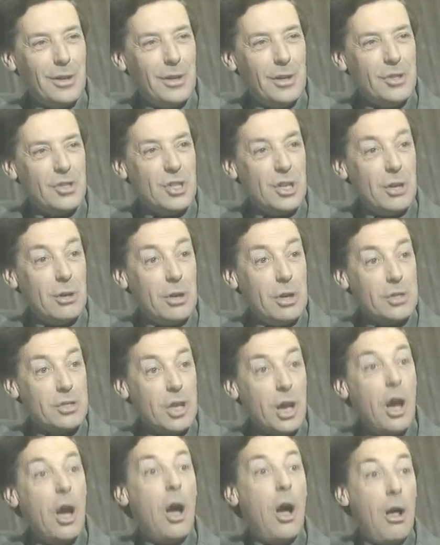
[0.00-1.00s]
serious
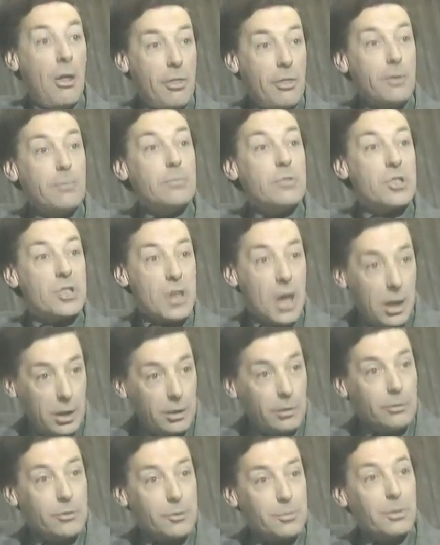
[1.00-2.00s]
are
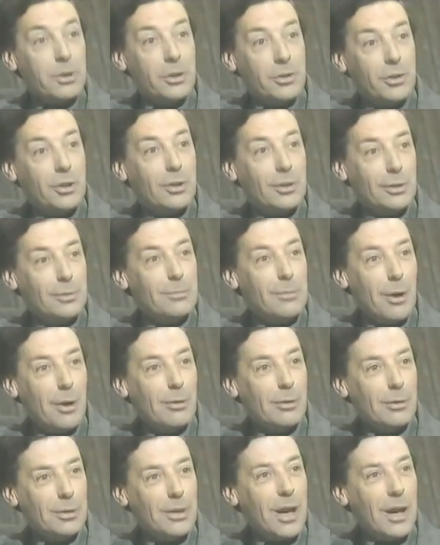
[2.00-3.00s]
themselves political and
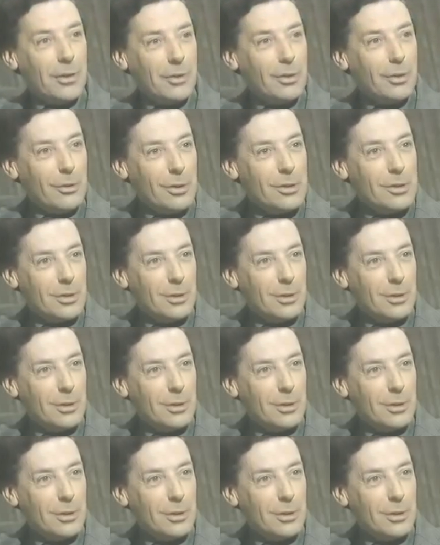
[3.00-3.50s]
moral categories.